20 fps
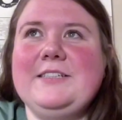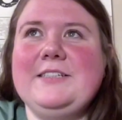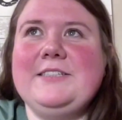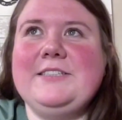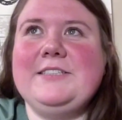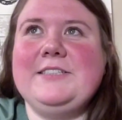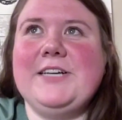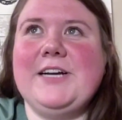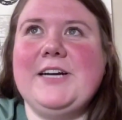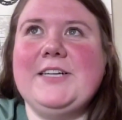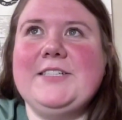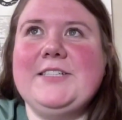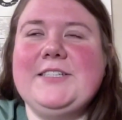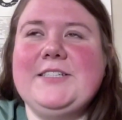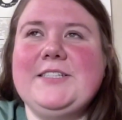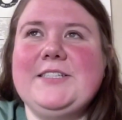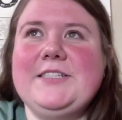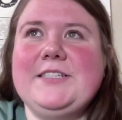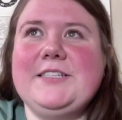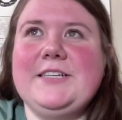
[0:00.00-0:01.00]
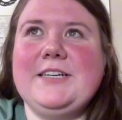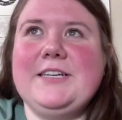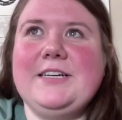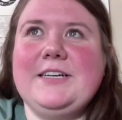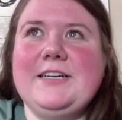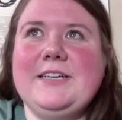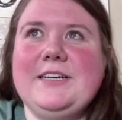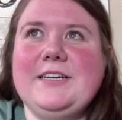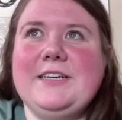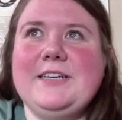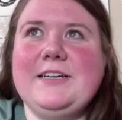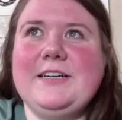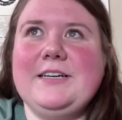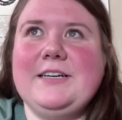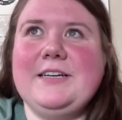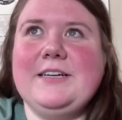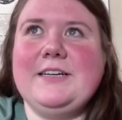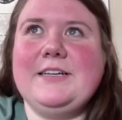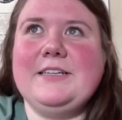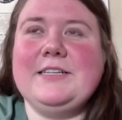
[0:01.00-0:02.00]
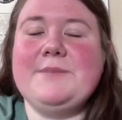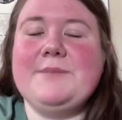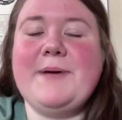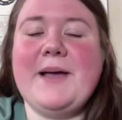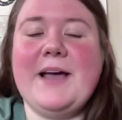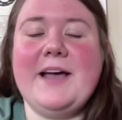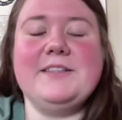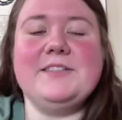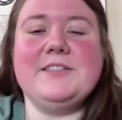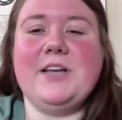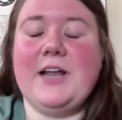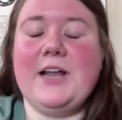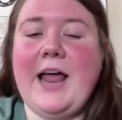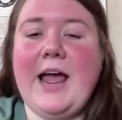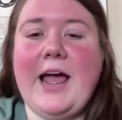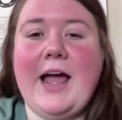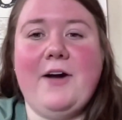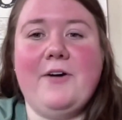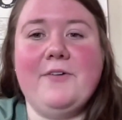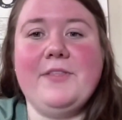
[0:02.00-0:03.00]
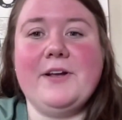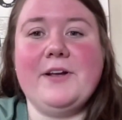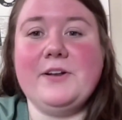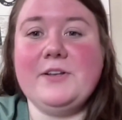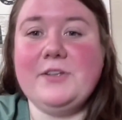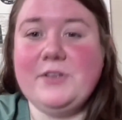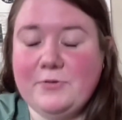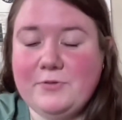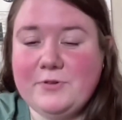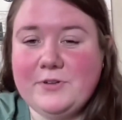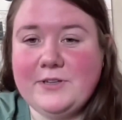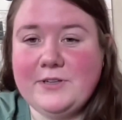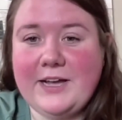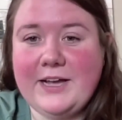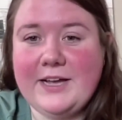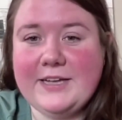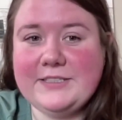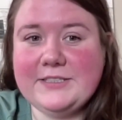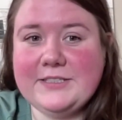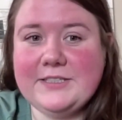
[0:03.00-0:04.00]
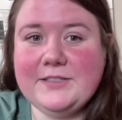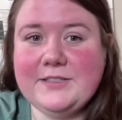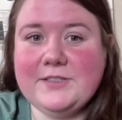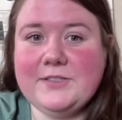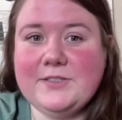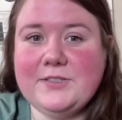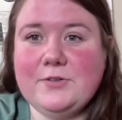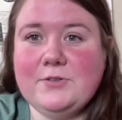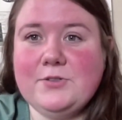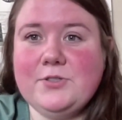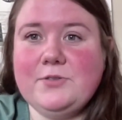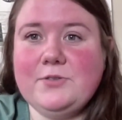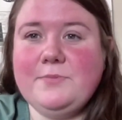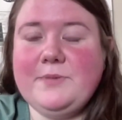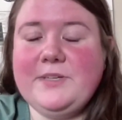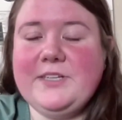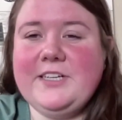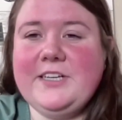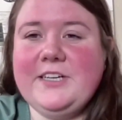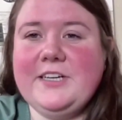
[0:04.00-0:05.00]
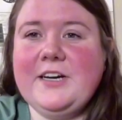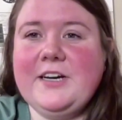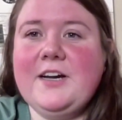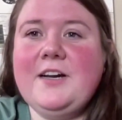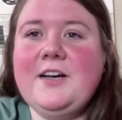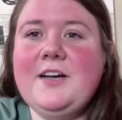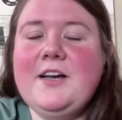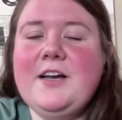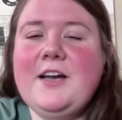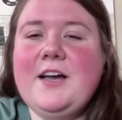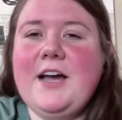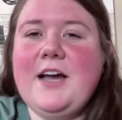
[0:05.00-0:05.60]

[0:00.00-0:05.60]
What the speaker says: just depends on how they're utilizing the social media.